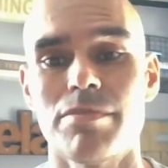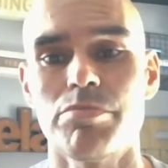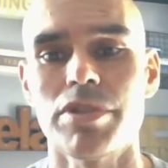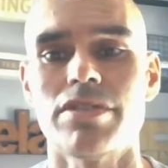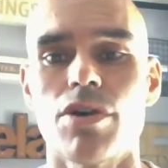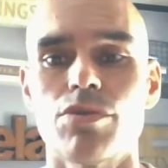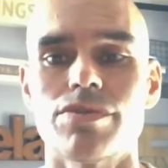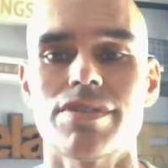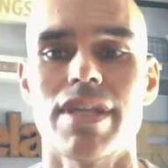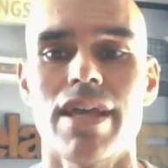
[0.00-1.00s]
simply
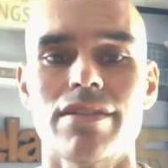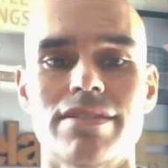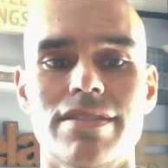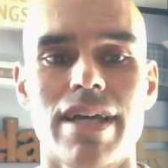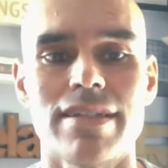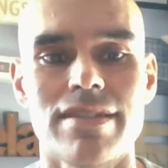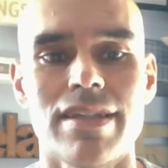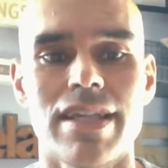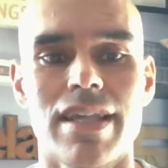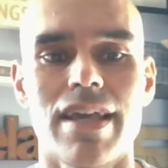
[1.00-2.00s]
don't scale as
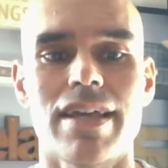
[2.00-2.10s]
nicely